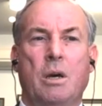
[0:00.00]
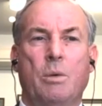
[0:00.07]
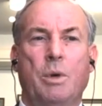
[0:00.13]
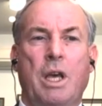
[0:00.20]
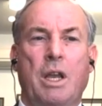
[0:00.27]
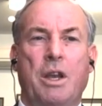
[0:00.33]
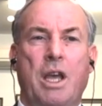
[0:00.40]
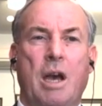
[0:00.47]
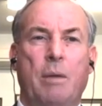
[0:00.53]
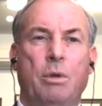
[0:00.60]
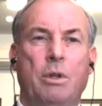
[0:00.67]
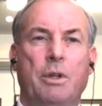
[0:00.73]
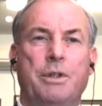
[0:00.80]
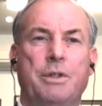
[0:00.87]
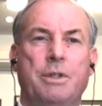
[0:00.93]
We had a
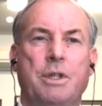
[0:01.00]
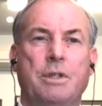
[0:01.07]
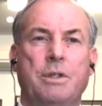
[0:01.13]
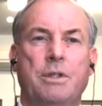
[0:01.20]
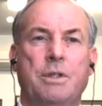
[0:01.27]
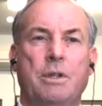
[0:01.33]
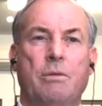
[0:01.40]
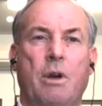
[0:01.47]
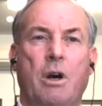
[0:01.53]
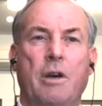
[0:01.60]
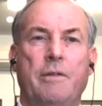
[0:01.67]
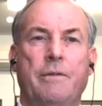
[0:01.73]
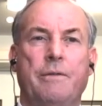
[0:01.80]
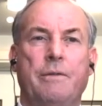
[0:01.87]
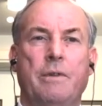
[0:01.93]
couple that didn't
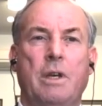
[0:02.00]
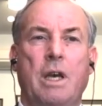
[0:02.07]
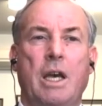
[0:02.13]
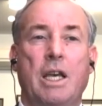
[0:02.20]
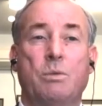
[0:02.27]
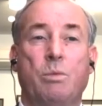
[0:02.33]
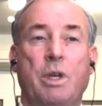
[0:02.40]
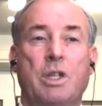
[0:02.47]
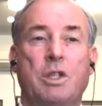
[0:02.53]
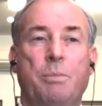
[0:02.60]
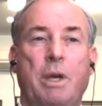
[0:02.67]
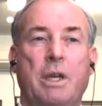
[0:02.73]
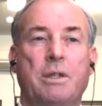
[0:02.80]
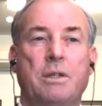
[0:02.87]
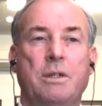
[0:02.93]
arrive as we
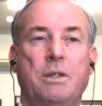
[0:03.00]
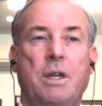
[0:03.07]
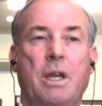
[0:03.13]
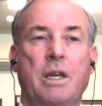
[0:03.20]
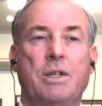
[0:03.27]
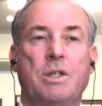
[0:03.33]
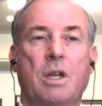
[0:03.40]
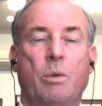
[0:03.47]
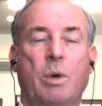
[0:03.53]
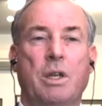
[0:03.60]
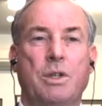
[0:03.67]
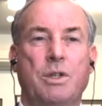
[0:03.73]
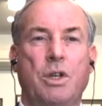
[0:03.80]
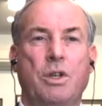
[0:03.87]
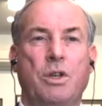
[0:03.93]
expected today, so we
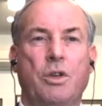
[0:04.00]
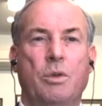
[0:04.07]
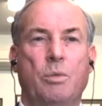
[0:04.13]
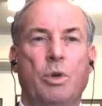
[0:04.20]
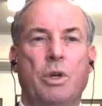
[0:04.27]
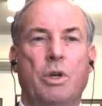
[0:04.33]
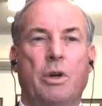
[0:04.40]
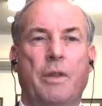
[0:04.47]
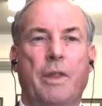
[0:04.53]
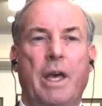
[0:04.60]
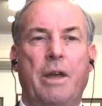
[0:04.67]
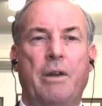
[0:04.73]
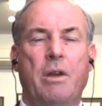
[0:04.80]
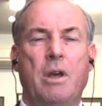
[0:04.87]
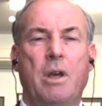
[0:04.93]
continue to work on
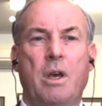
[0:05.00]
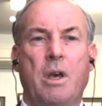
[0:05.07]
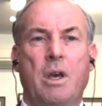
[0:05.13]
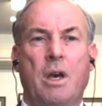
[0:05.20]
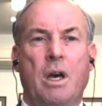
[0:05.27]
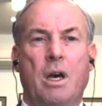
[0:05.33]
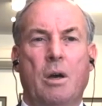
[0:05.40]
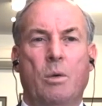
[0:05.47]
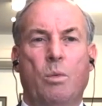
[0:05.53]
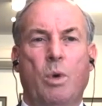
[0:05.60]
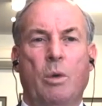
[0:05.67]
that.